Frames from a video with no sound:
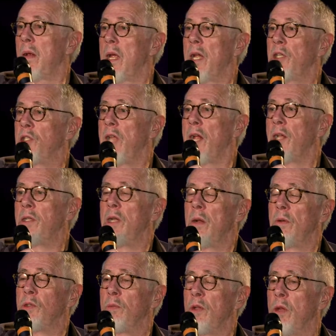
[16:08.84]

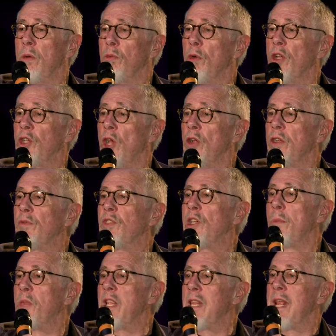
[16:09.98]
the result of
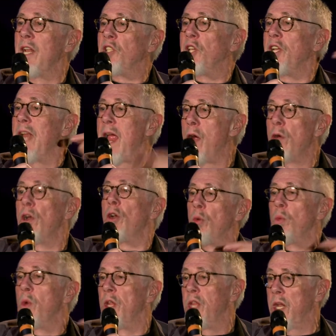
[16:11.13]
something that is
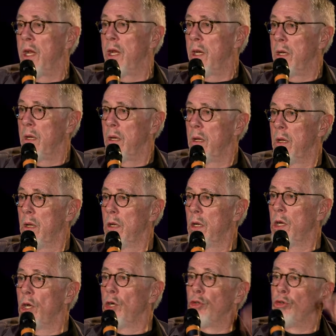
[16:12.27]
inherent within it.
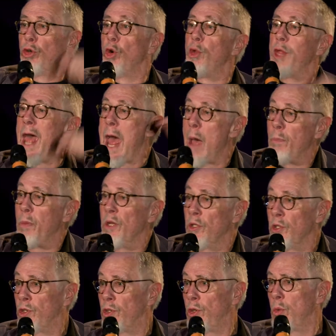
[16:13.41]
Truth
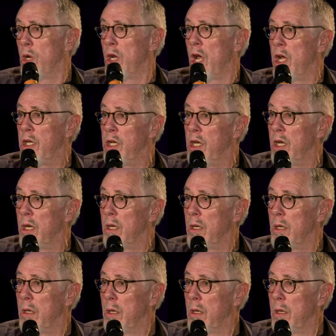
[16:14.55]
happens to an idea.
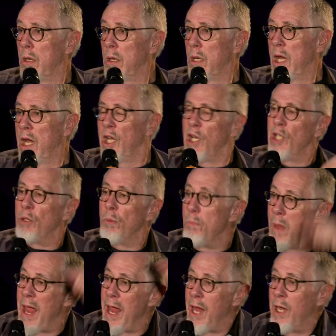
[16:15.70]
It is
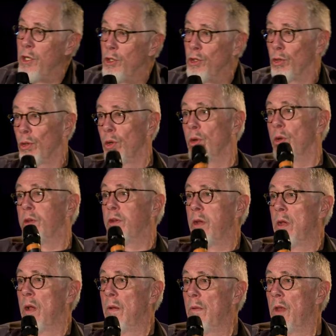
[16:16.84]
made truth
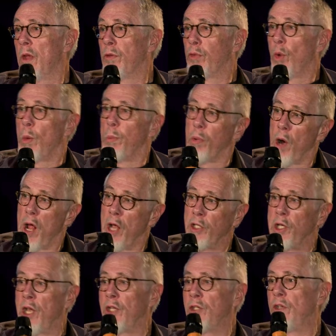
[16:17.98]
through a
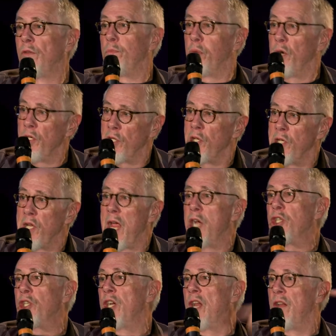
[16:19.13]
process of
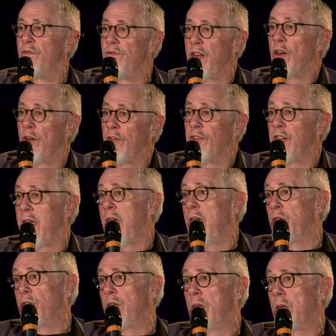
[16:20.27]
presentation and
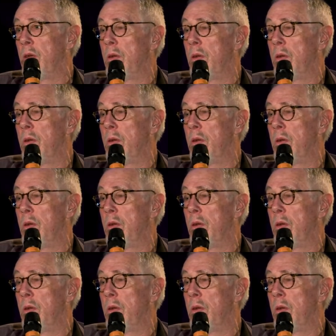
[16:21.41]
verification.